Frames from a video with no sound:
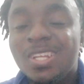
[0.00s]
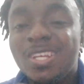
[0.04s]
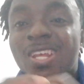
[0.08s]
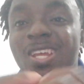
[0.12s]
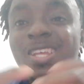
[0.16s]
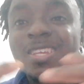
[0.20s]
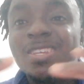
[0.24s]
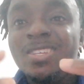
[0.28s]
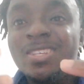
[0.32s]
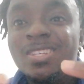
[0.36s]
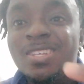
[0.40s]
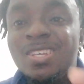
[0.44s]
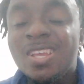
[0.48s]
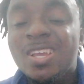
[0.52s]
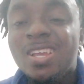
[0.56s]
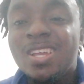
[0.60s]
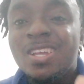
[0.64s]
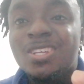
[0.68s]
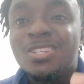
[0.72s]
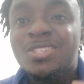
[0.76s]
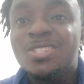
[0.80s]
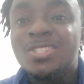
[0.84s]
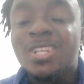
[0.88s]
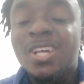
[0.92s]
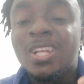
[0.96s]
The
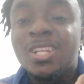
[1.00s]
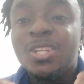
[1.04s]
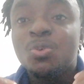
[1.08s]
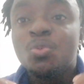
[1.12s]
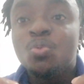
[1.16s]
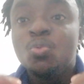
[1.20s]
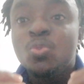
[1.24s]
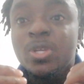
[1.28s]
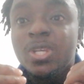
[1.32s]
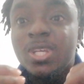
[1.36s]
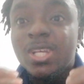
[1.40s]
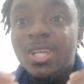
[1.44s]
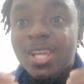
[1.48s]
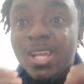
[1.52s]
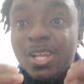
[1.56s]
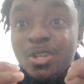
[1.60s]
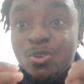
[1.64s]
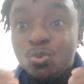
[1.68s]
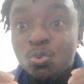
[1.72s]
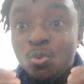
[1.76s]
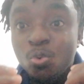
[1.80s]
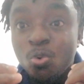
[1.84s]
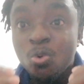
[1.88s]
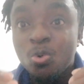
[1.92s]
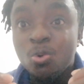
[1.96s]
years that the
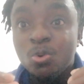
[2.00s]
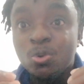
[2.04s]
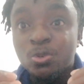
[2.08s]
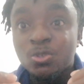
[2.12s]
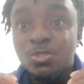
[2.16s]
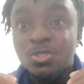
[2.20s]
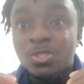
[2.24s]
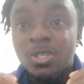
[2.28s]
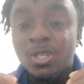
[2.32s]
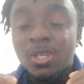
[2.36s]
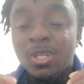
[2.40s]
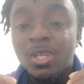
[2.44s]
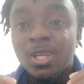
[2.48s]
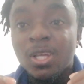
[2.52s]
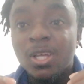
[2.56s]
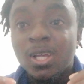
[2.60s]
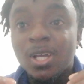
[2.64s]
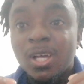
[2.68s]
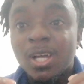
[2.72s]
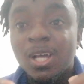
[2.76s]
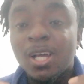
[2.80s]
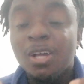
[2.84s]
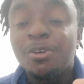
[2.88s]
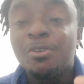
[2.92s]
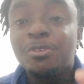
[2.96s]
wicked worms
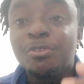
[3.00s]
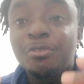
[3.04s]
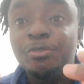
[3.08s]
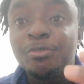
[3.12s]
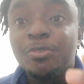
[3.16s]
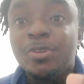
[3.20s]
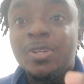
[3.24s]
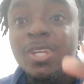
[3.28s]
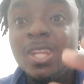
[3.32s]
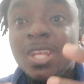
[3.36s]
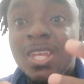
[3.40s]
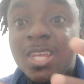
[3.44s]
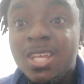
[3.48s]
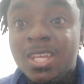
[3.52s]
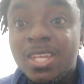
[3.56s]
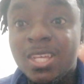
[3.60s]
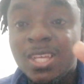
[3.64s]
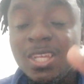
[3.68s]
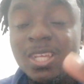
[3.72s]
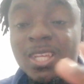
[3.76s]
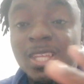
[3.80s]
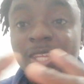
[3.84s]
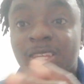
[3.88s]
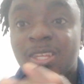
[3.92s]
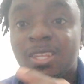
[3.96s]
have
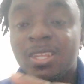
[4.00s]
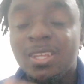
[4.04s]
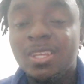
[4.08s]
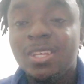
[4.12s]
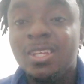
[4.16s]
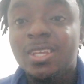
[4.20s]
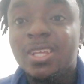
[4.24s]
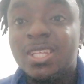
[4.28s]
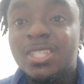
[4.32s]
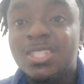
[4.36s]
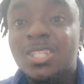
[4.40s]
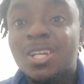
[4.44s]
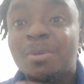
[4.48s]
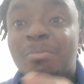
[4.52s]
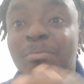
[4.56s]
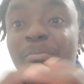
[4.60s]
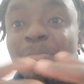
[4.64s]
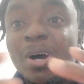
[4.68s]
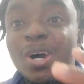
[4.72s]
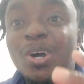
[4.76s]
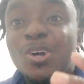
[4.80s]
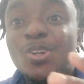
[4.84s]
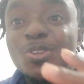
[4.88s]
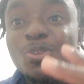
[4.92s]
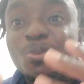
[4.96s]
taken is
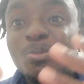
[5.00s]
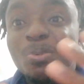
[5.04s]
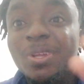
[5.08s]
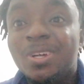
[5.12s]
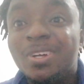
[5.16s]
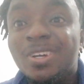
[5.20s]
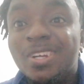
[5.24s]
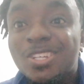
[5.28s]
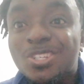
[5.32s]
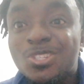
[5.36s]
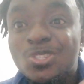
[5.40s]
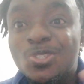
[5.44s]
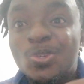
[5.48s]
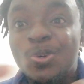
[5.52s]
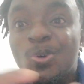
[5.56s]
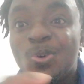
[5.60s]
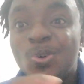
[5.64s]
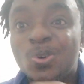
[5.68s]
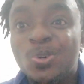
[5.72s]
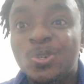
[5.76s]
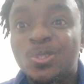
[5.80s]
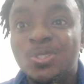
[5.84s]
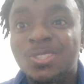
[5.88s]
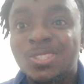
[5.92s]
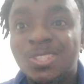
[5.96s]
about to be
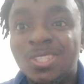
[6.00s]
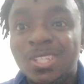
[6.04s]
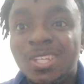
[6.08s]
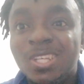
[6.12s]
restored.